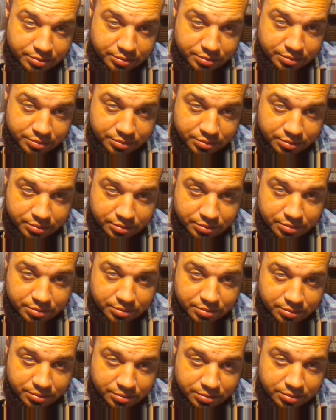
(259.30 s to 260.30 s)

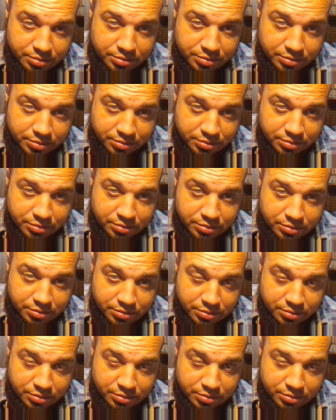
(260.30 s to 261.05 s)
[no speech]